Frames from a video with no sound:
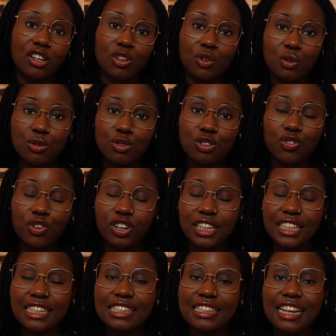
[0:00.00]
used for
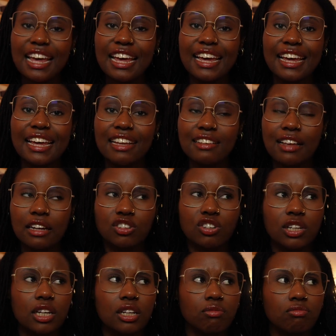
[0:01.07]
this is
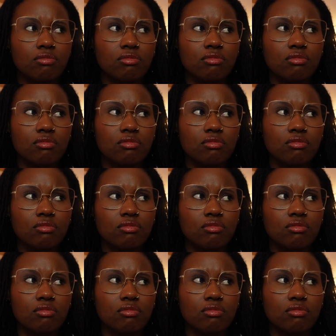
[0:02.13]
actually